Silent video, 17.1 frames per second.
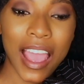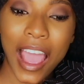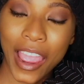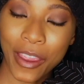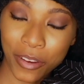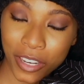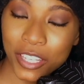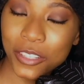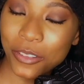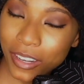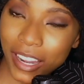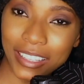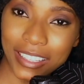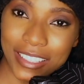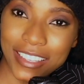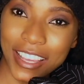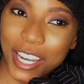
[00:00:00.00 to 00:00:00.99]
I really do
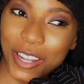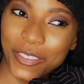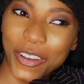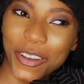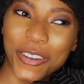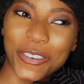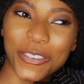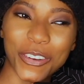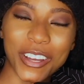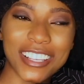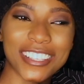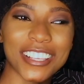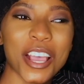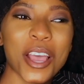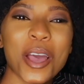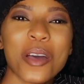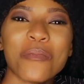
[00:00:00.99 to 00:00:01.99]
like the sound of my own voice,
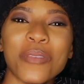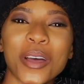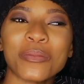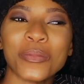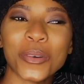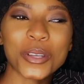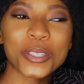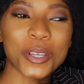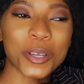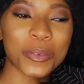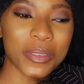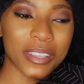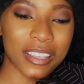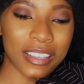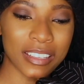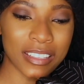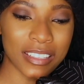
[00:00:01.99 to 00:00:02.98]
but more so
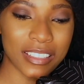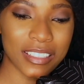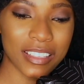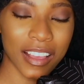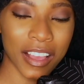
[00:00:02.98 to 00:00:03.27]
because,